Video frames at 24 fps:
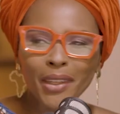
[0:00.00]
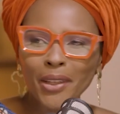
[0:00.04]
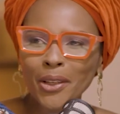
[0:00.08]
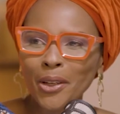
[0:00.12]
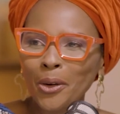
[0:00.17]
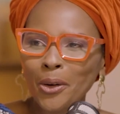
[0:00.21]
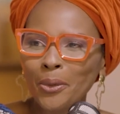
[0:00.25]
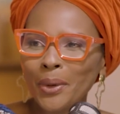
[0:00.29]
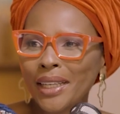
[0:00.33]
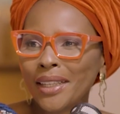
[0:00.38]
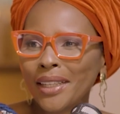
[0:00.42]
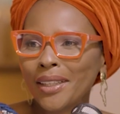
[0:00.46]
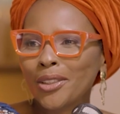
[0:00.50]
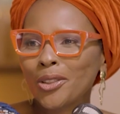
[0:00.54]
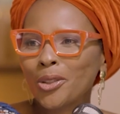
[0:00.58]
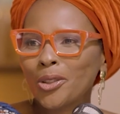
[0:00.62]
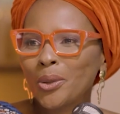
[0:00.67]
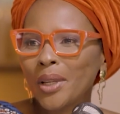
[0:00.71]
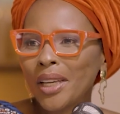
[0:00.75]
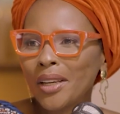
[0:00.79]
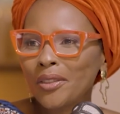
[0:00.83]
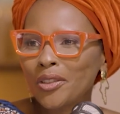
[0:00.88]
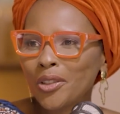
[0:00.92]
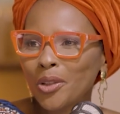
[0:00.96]
What else
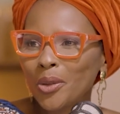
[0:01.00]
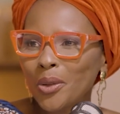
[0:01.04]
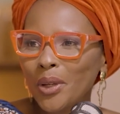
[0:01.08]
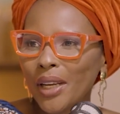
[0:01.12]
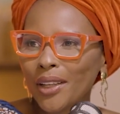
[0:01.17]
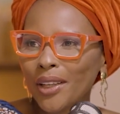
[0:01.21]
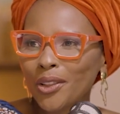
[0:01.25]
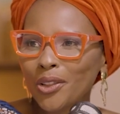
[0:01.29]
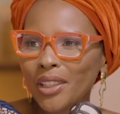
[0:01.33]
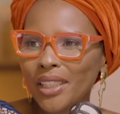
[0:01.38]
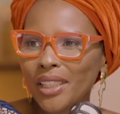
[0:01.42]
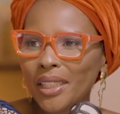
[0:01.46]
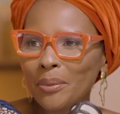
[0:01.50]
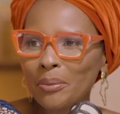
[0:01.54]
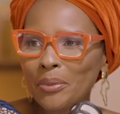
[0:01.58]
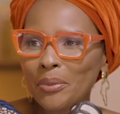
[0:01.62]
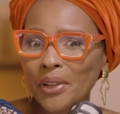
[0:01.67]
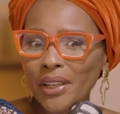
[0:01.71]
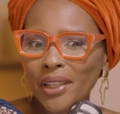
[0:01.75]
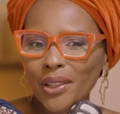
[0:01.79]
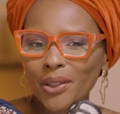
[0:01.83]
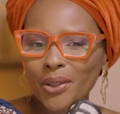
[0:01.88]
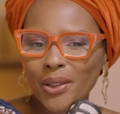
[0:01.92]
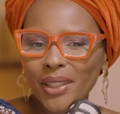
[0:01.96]
do you have to actually
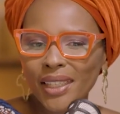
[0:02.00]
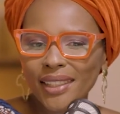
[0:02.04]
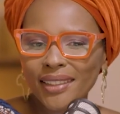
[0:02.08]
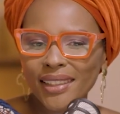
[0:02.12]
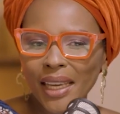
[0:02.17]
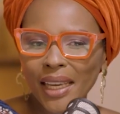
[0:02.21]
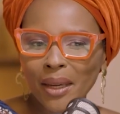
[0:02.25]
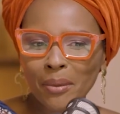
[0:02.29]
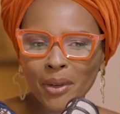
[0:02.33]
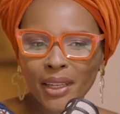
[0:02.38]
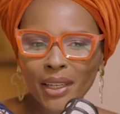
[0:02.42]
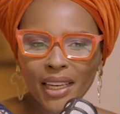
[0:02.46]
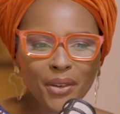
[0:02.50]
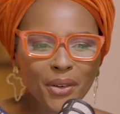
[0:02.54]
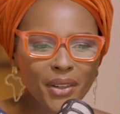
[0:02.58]
bring to the table?